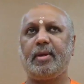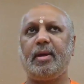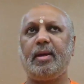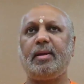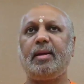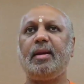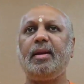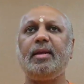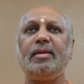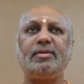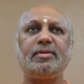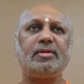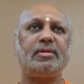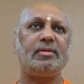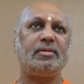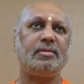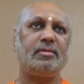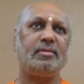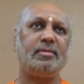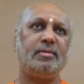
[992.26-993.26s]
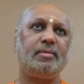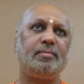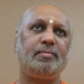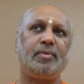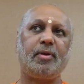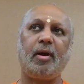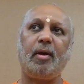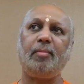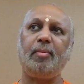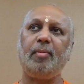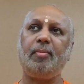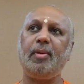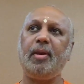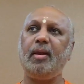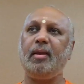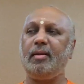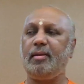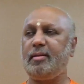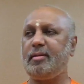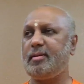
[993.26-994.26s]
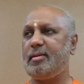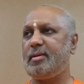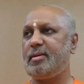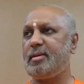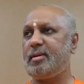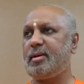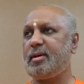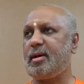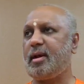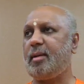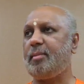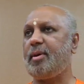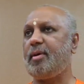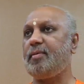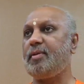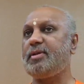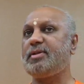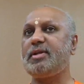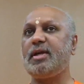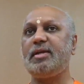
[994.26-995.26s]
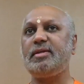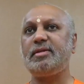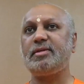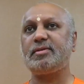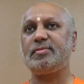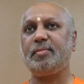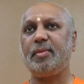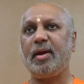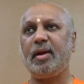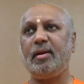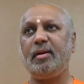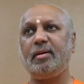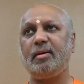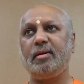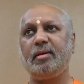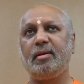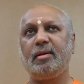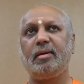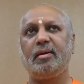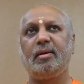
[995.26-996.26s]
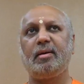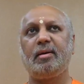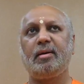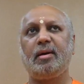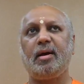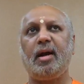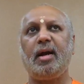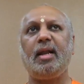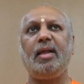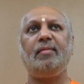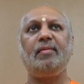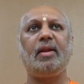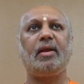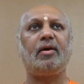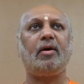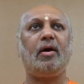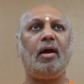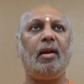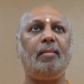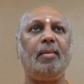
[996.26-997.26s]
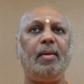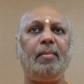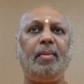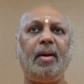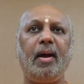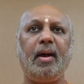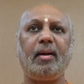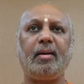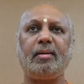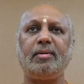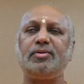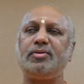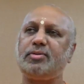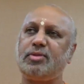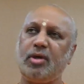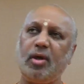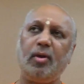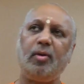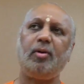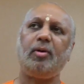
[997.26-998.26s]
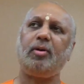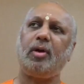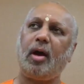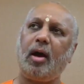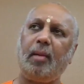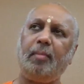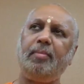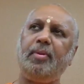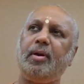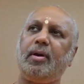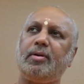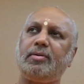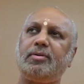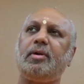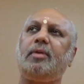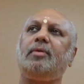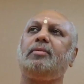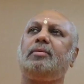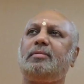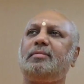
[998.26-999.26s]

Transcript: At least, probably, Rama will change his mind and he will call me back. Chalo, aap bhi aa jao.